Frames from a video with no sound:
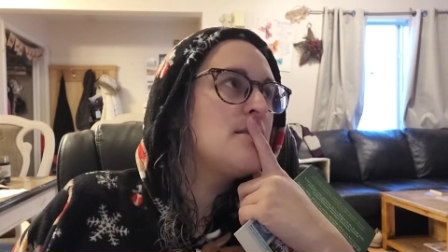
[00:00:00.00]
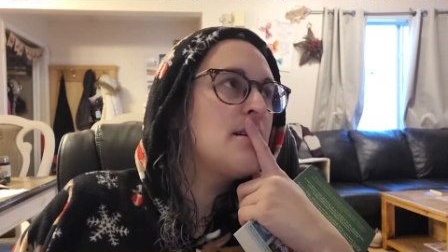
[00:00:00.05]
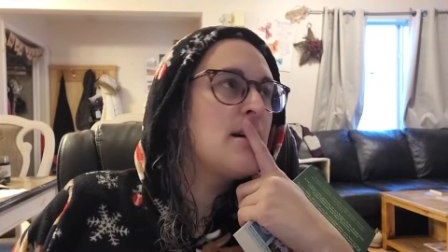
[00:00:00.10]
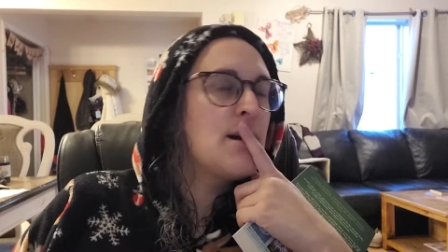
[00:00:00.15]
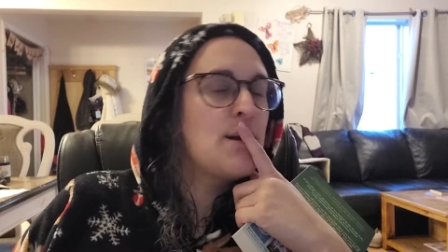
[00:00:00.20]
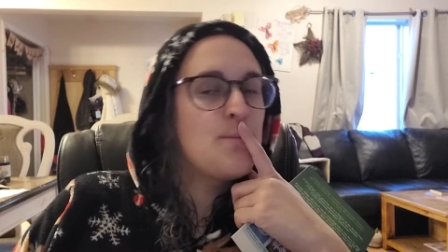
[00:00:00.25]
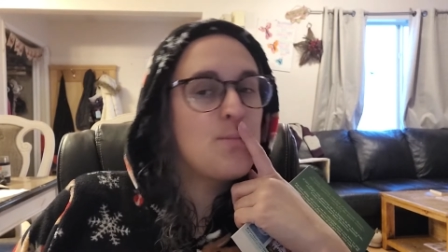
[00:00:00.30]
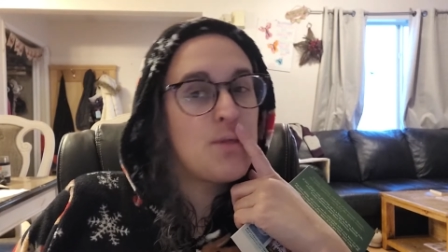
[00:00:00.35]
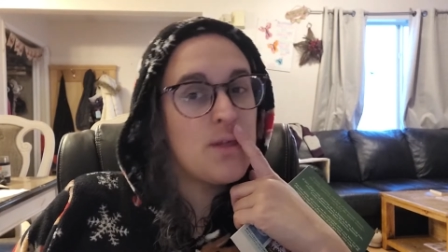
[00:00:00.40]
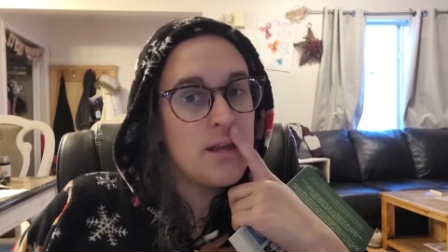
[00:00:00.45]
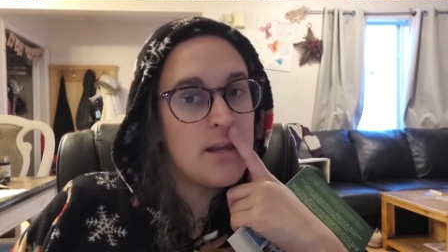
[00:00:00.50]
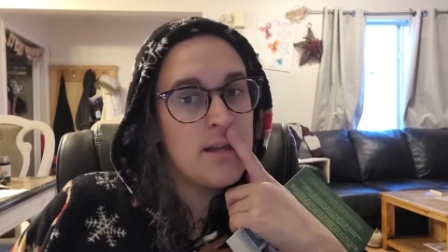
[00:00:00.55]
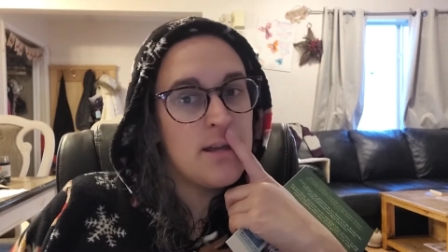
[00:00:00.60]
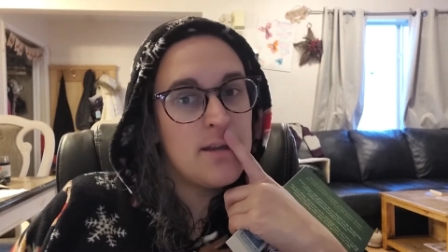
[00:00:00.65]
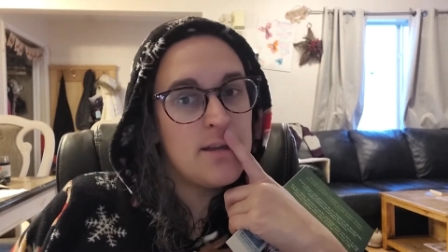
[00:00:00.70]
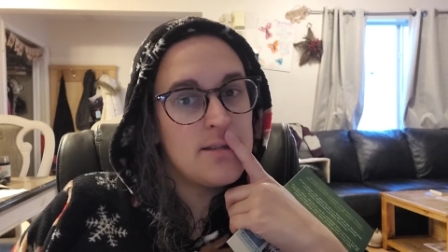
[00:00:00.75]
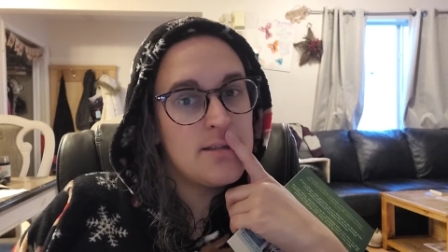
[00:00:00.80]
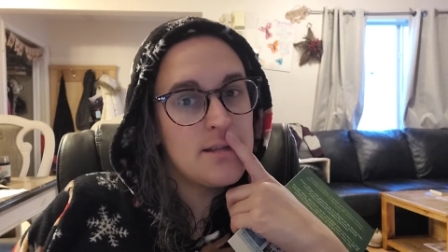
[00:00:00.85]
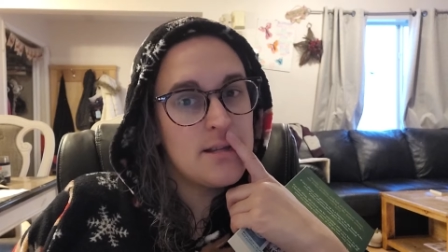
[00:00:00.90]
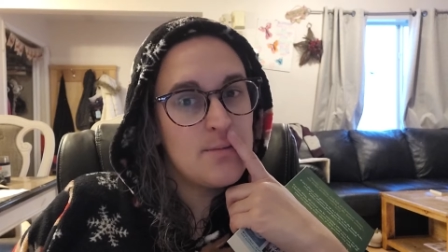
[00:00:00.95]
I'm
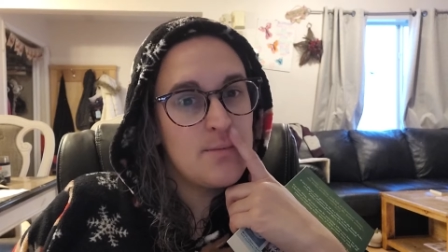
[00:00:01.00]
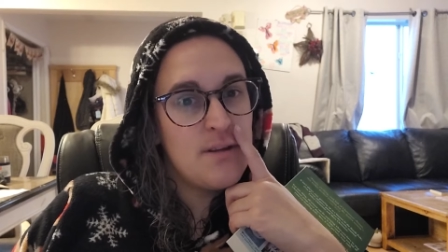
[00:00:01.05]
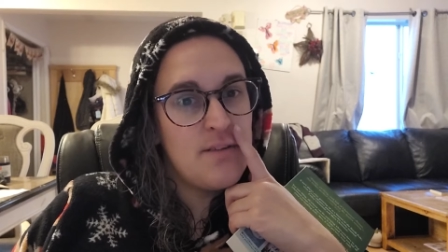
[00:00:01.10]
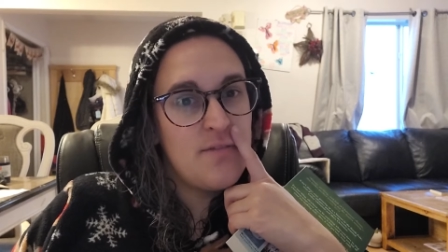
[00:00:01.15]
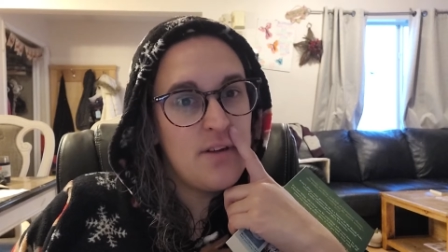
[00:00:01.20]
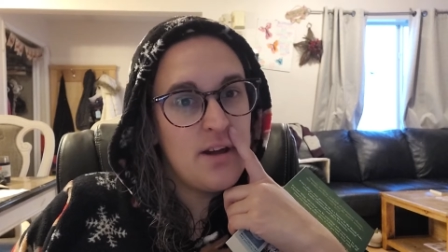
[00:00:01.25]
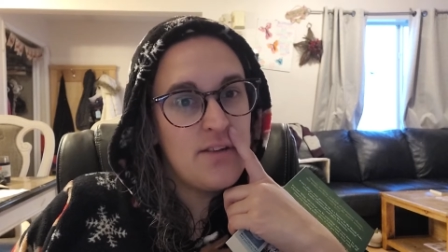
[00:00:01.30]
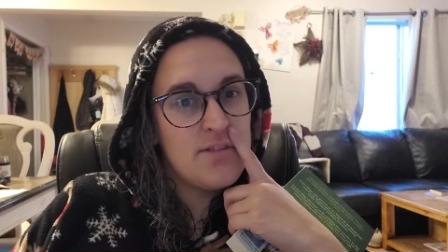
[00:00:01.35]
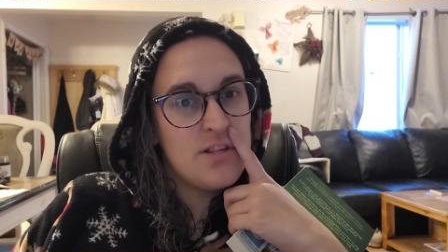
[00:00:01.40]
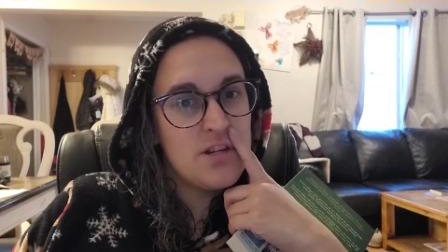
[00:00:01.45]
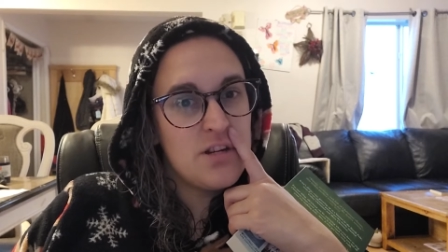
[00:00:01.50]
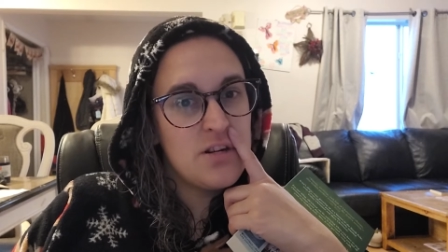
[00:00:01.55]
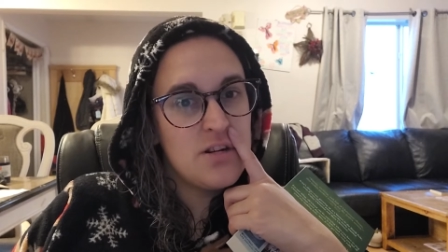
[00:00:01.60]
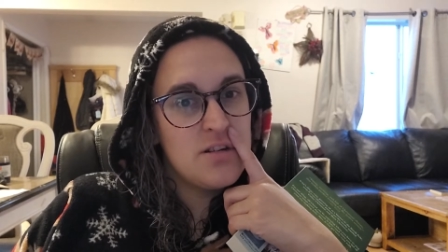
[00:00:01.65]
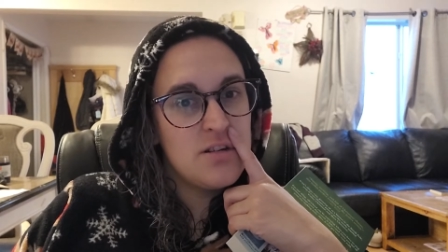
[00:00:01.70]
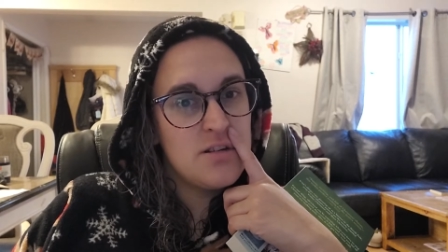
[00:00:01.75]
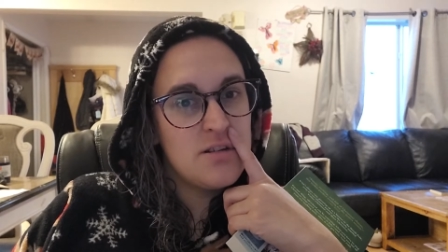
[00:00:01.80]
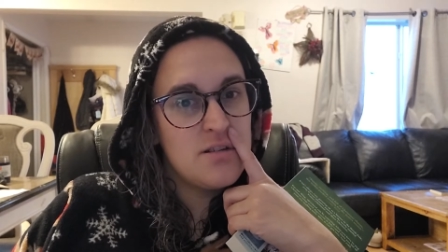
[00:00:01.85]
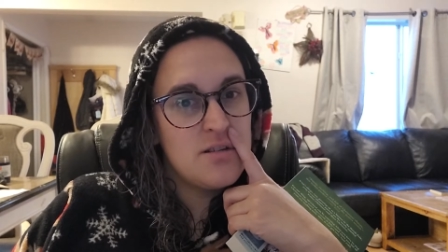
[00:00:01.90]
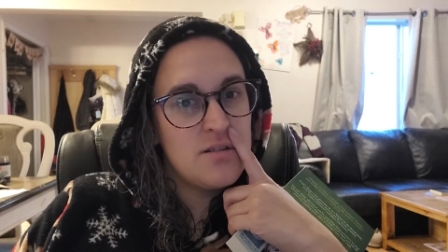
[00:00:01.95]
thinking is going to be 5
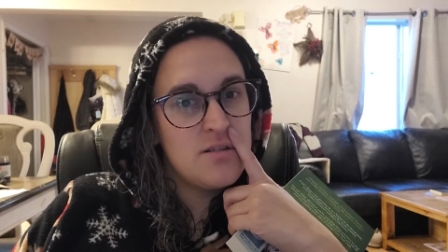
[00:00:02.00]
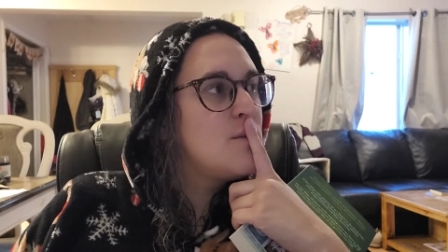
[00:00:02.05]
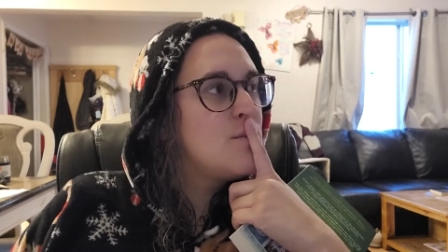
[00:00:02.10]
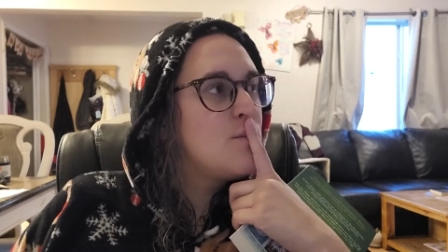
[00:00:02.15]
stars,